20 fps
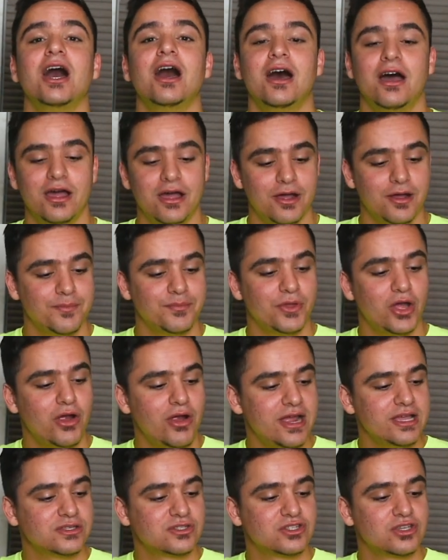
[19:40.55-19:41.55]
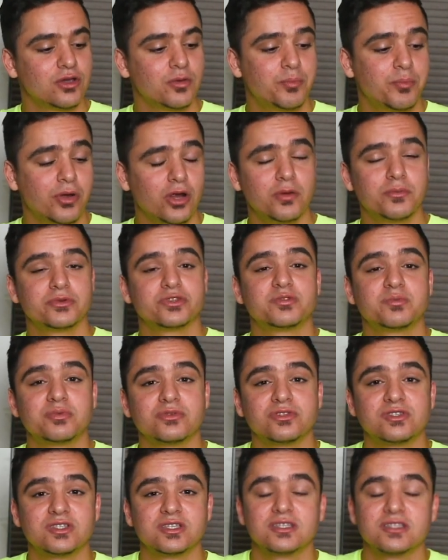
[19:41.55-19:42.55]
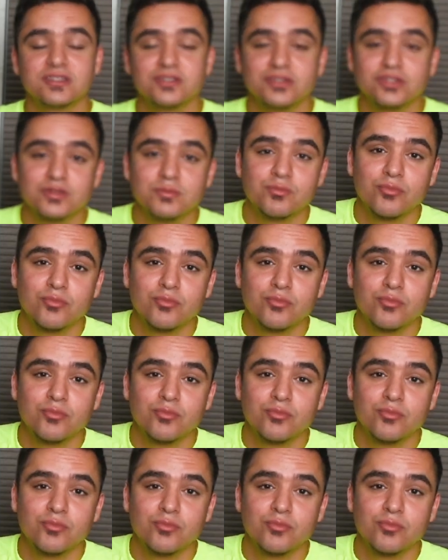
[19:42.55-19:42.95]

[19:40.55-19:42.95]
Alright, so purpose, persistence,